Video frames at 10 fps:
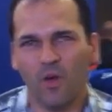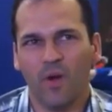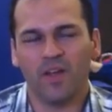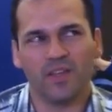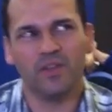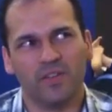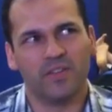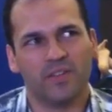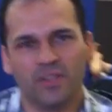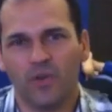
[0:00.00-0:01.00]
Well, you know,
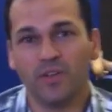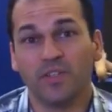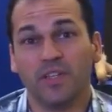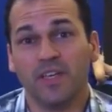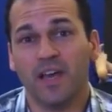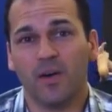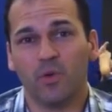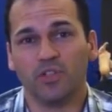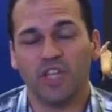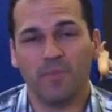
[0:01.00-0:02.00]
going to the
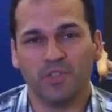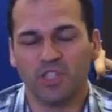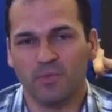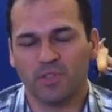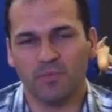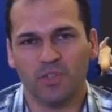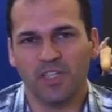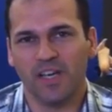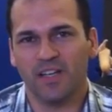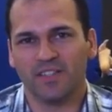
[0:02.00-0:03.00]
World Championships, the
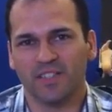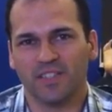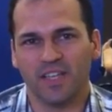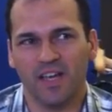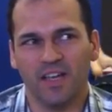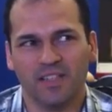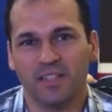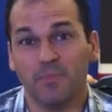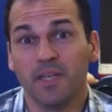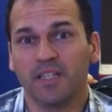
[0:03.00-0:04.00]
Mondials, is it's
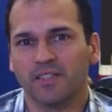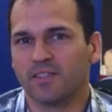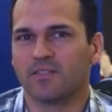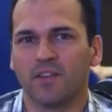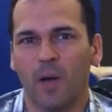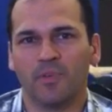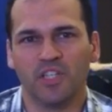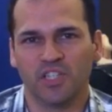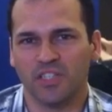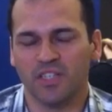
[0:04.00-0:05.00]
the biggest
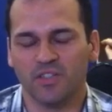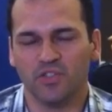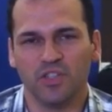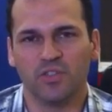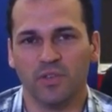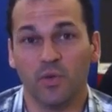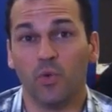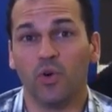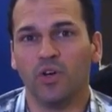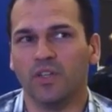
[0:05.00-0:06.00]
competition in jiu-jitsu in
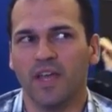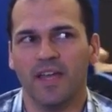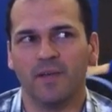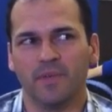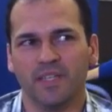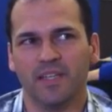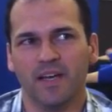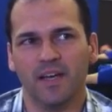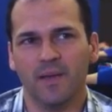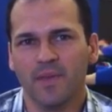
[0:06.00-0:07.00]
the world, and I mean,
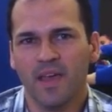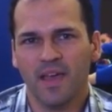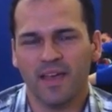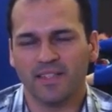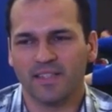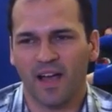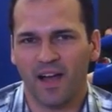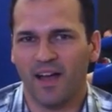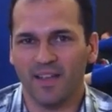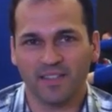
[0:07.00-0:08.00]
it's the
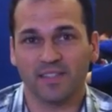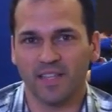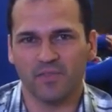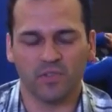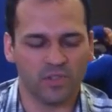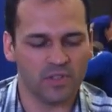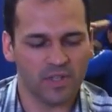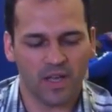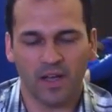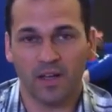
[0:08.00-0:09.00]
highest level
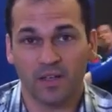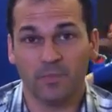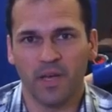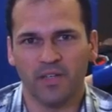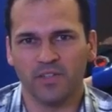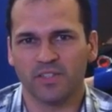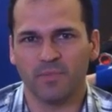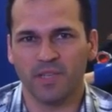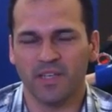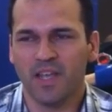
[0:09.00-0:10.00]
competitors.
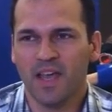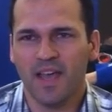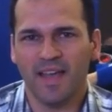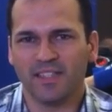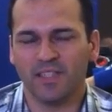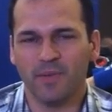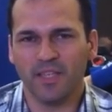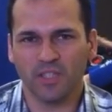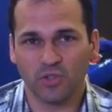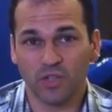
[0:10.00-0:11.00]
I mean, it's an
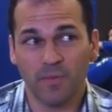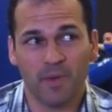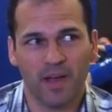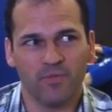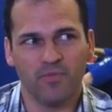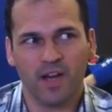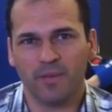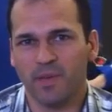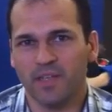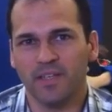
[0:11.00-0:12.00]
amazing trip. I
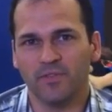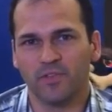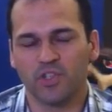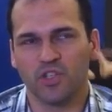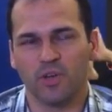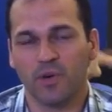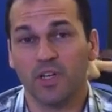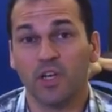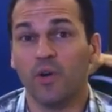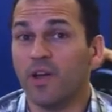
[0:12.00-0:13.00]
recommend it for sure. We're
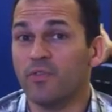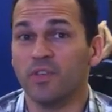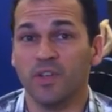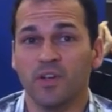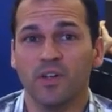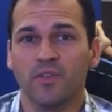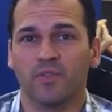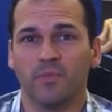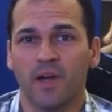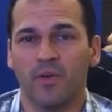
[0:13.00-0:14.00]
going to go every year
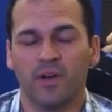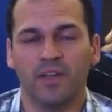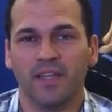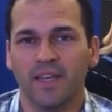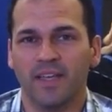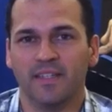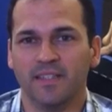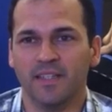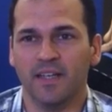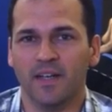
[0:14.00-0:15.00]
from now on, and